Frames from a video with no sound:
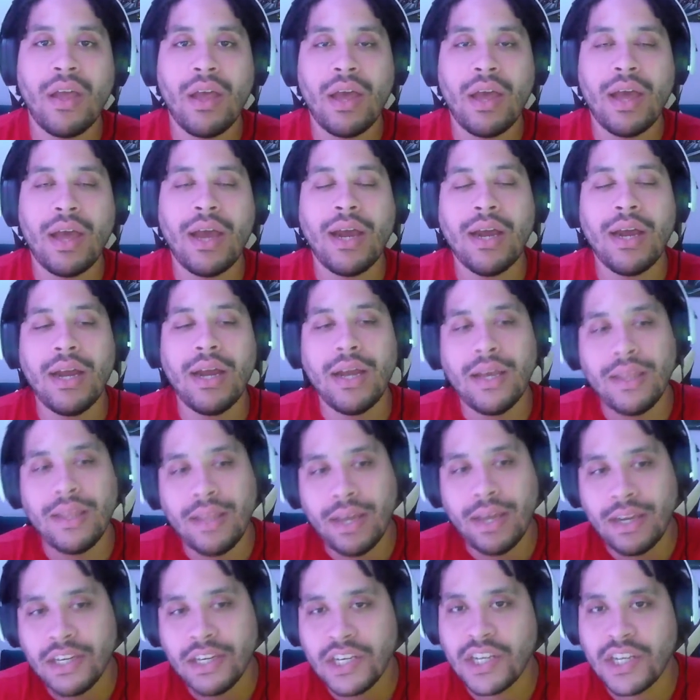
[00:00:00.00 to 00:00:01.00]
And
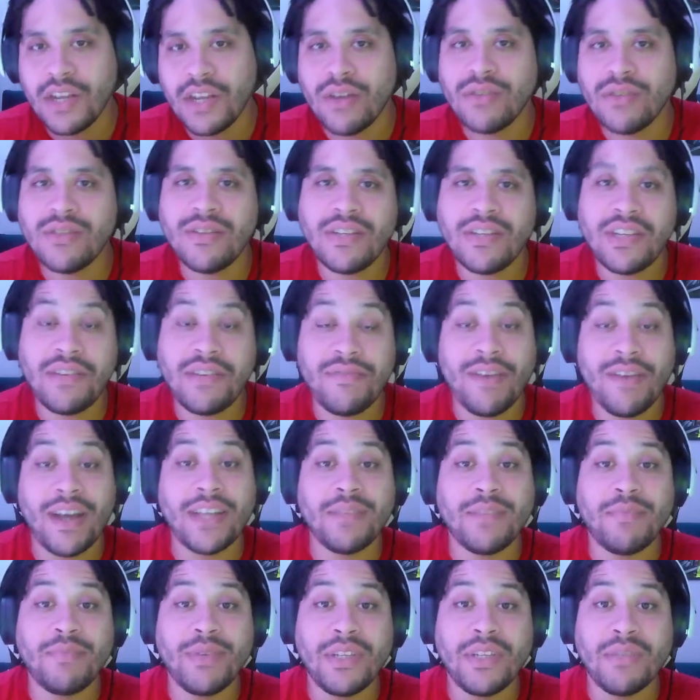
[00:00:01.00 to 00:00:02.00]
then she goes, she finds
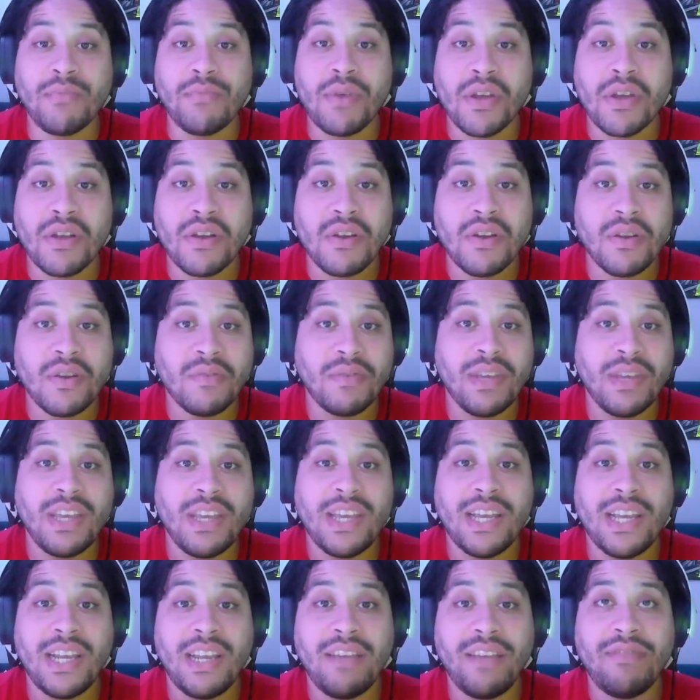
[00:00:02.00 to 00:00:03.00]
Peacemaker,
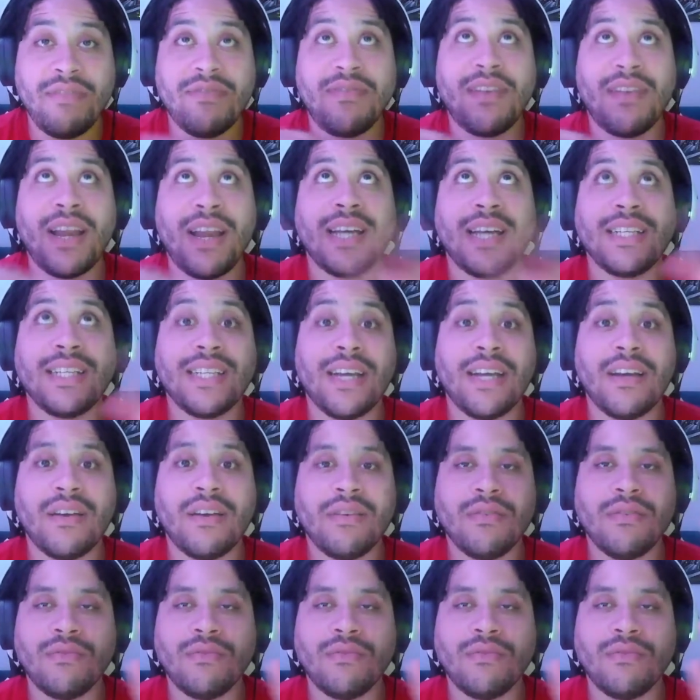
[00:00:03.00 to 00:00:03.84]
eagerly flies up.